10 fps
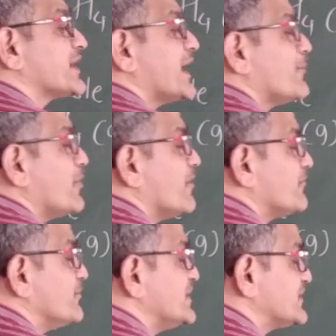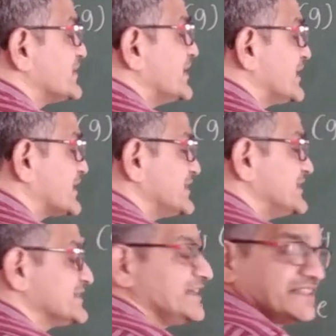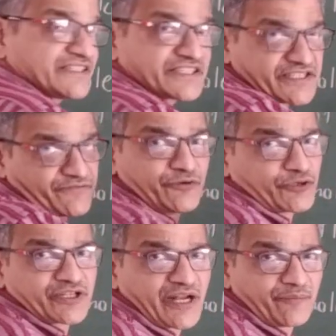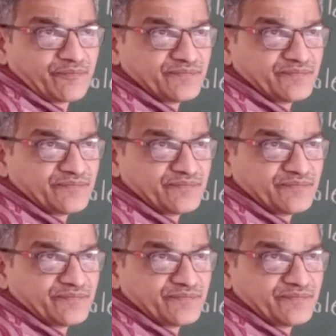gram of means direct is a 64 gram.